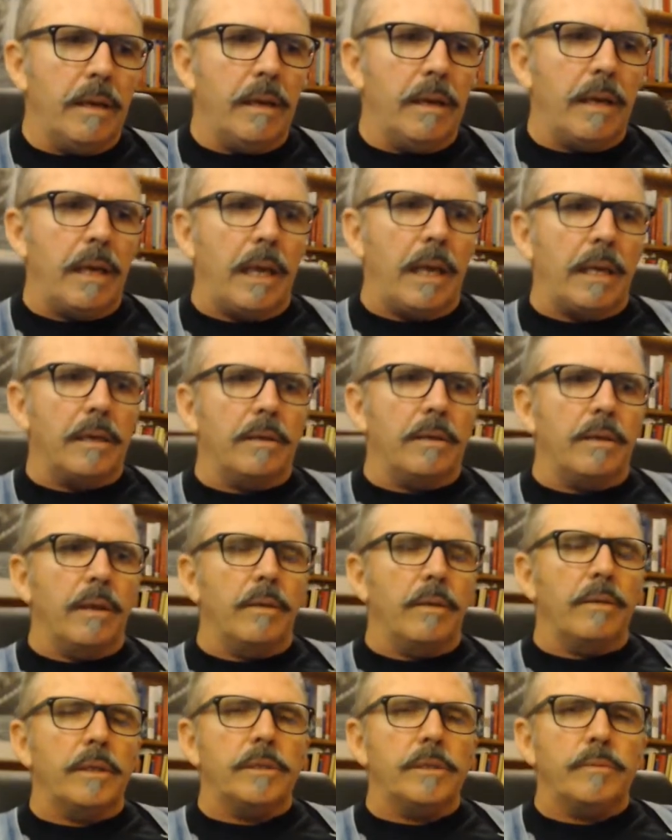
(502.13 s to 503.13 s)
and
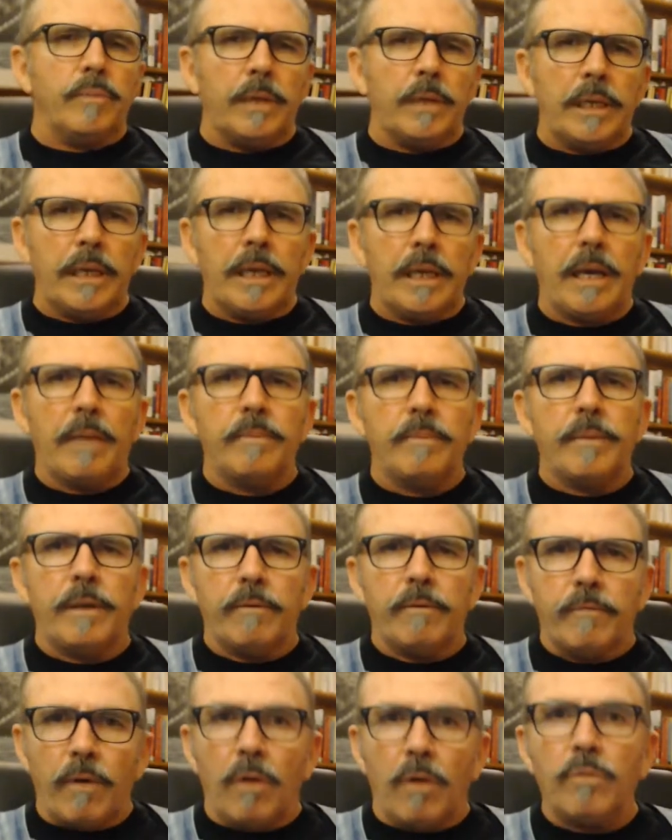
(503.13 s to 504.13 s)
it's bringing up their
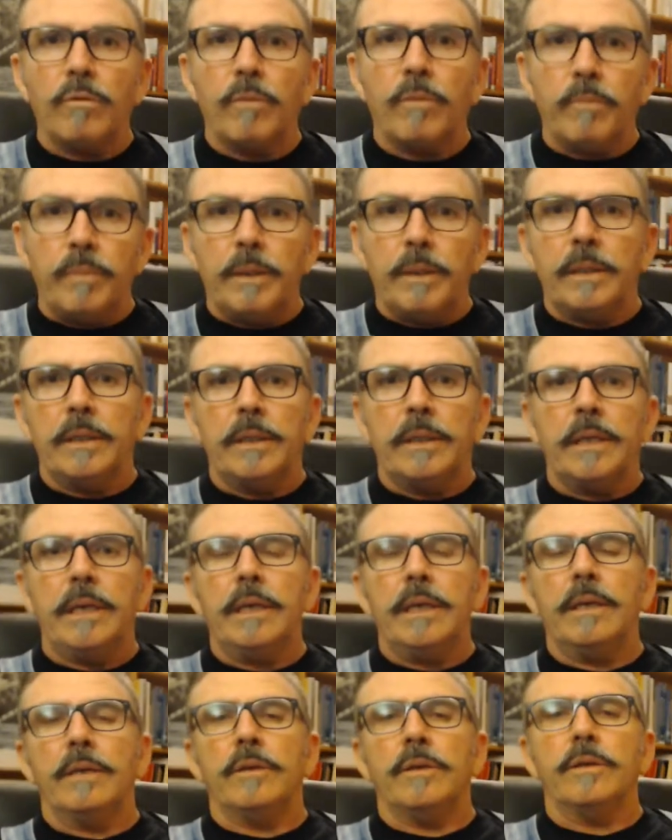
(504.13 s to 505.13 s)

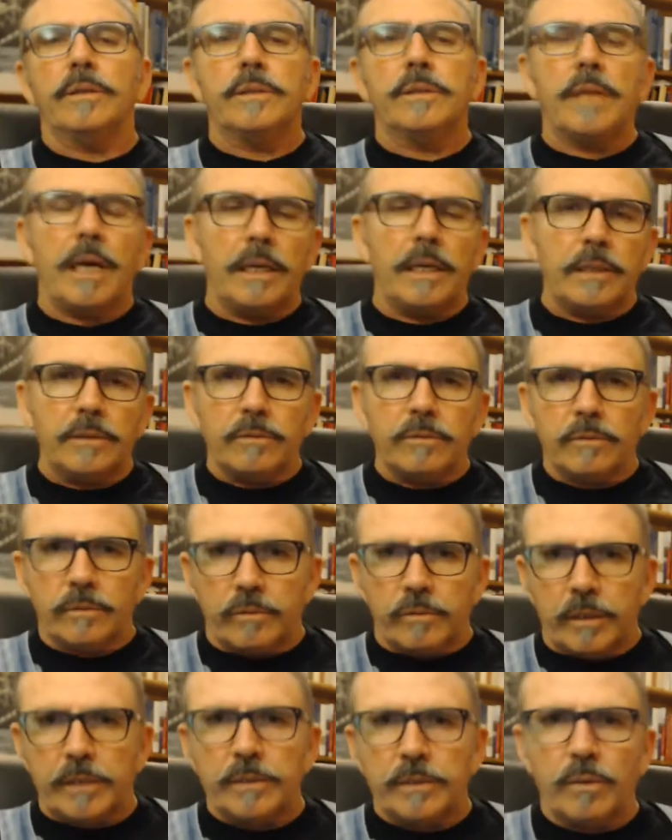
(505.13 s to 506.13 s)
vulnerability, and you're starting to
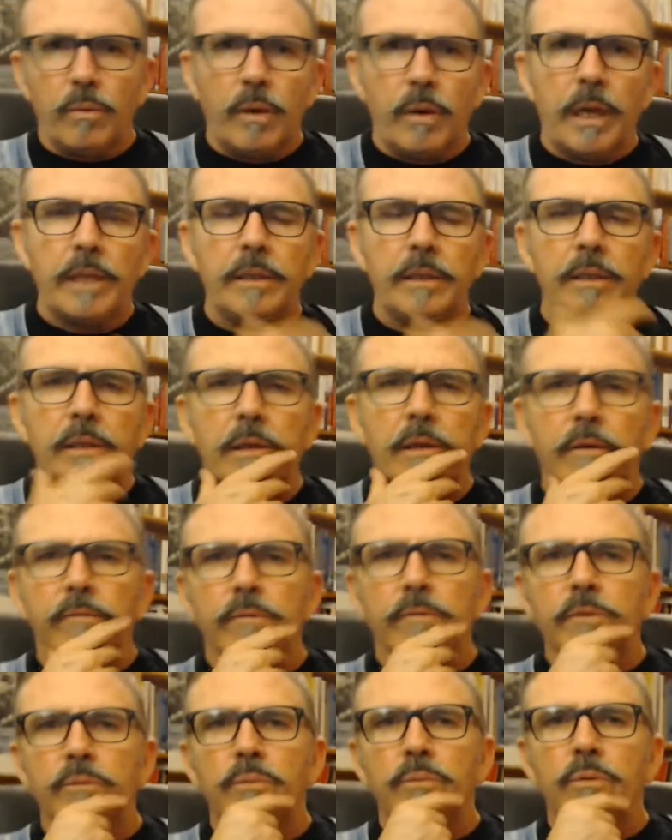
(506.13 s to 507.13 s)
address the way that they've
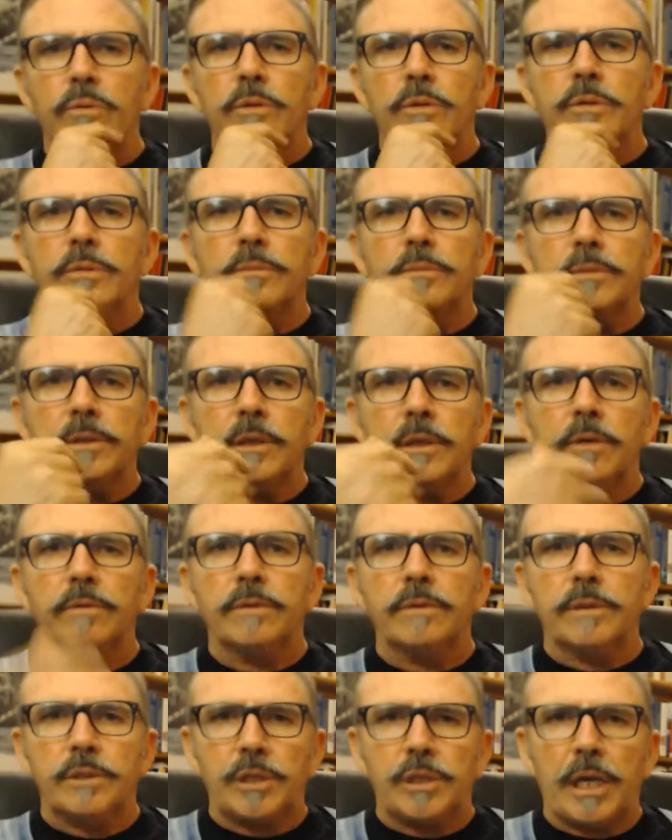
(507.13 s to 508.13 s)
supported themselves
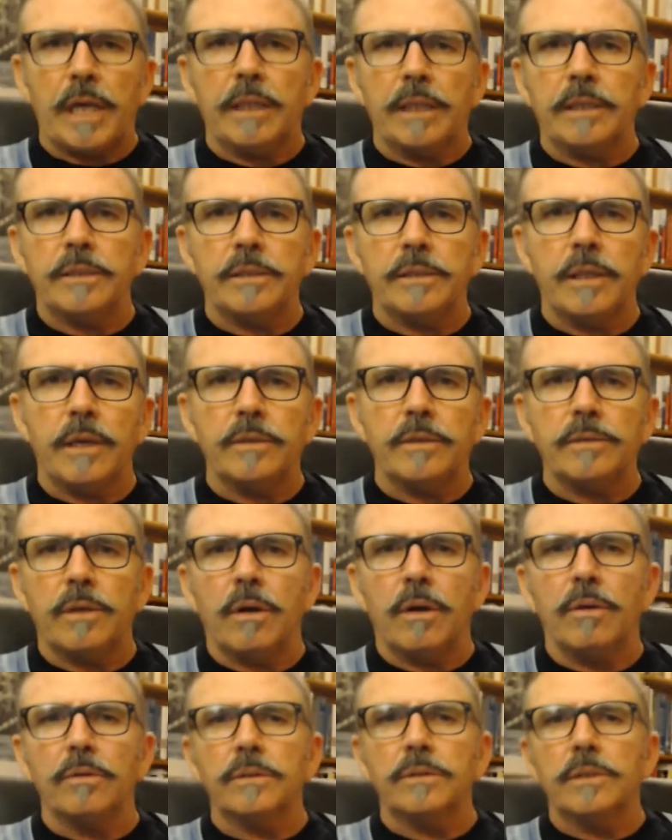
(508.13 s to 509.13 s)
and challenge those
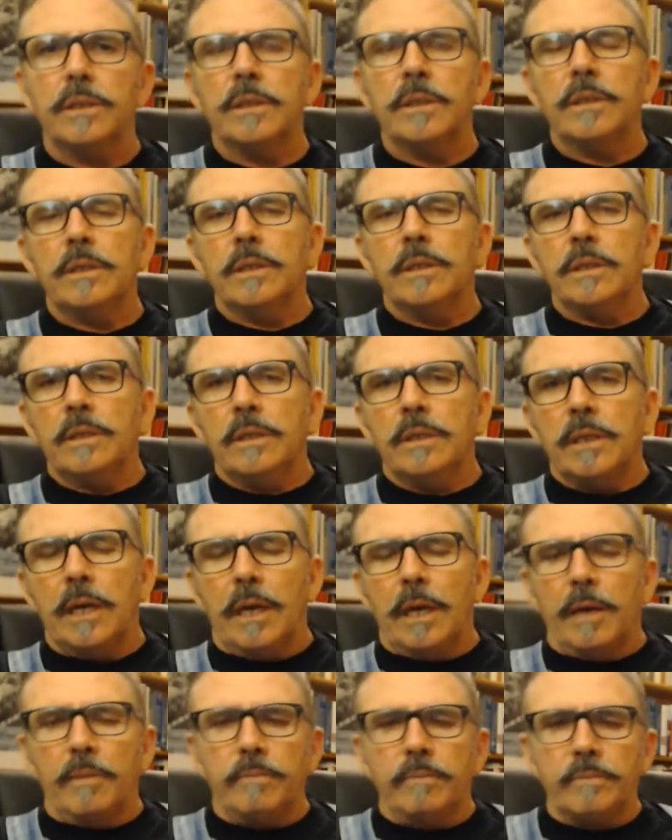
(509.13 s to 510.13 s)
old
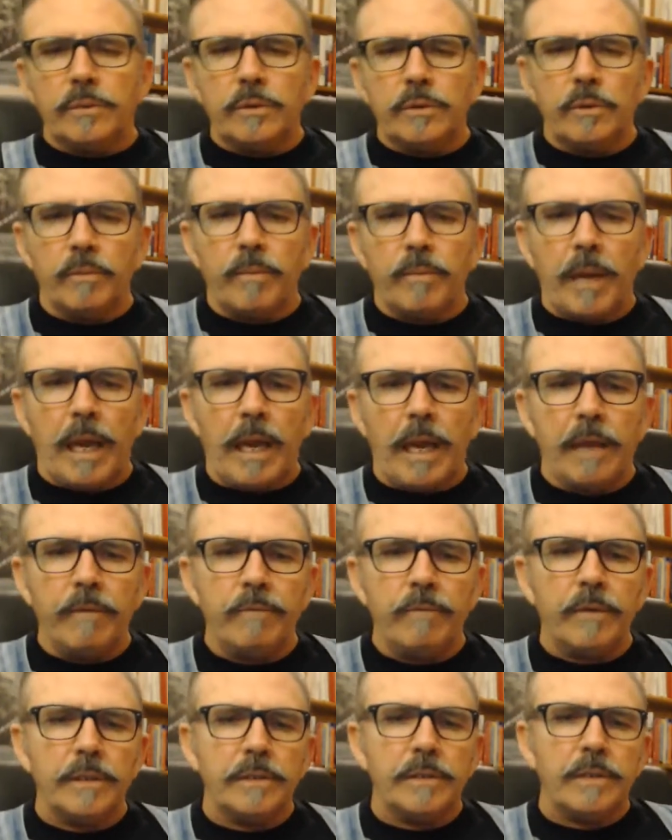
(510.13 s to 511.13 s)
sort of
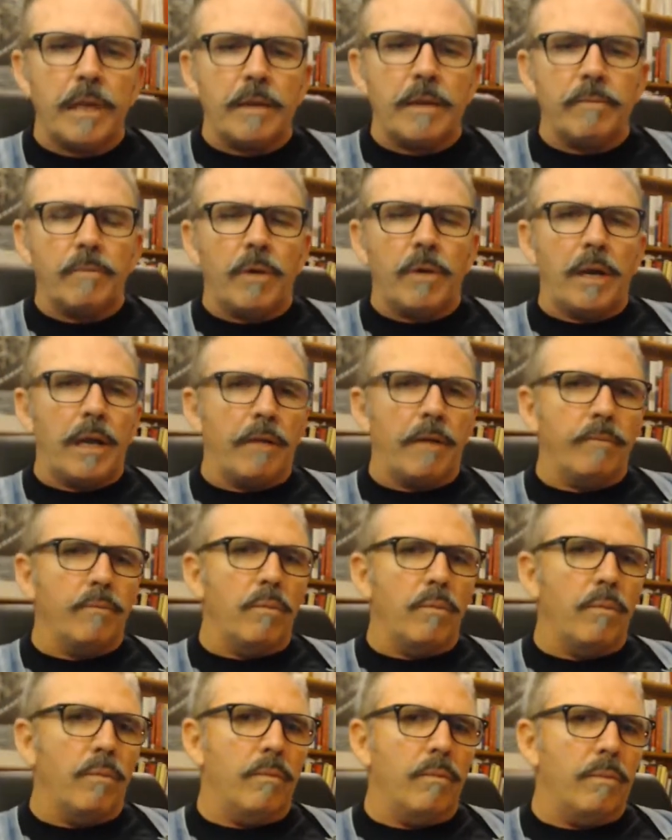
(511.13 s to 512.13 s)
behaviors that might have
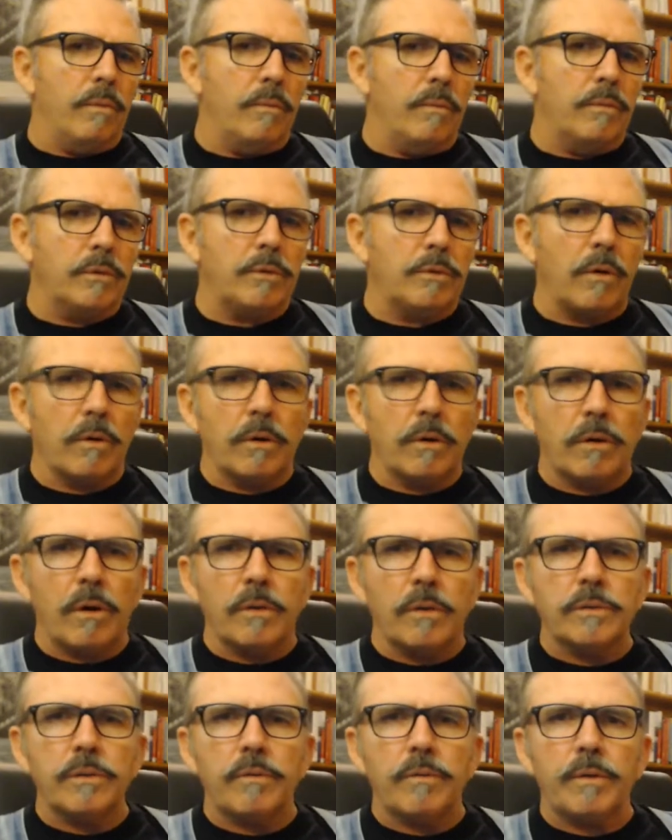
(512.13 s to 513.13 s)
stronger
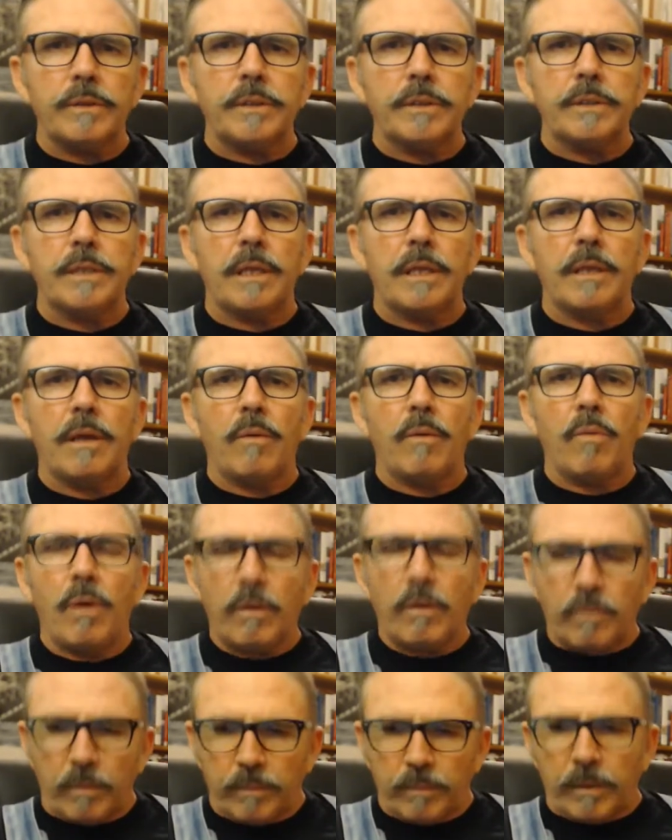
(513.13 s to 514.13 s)
consequences than they
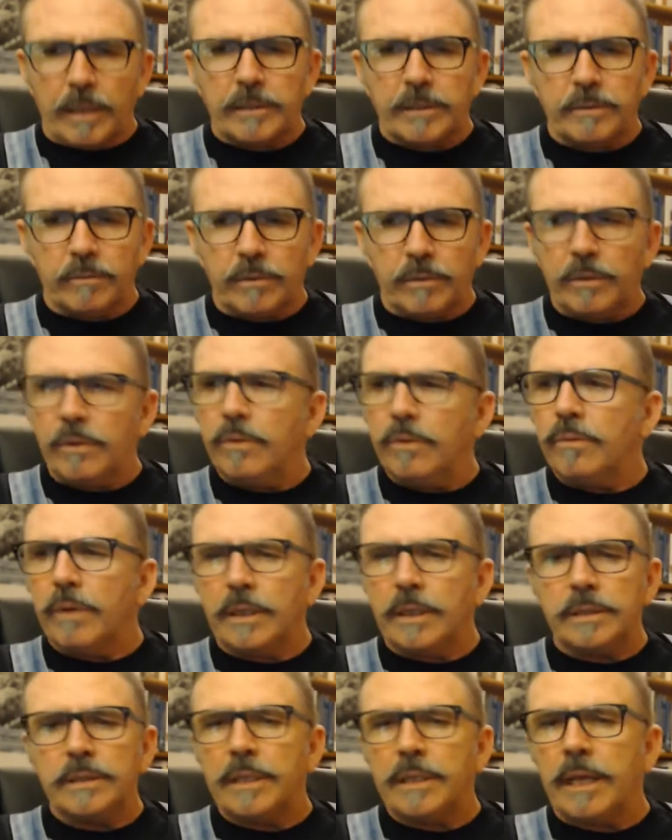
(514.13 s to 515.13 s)
want, replace them with new
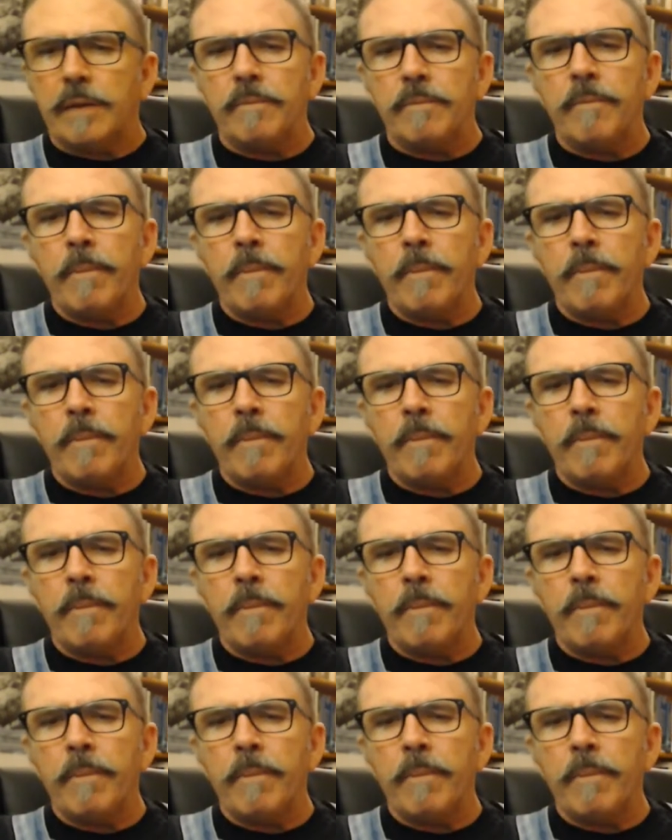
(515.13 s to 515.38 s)
ones, then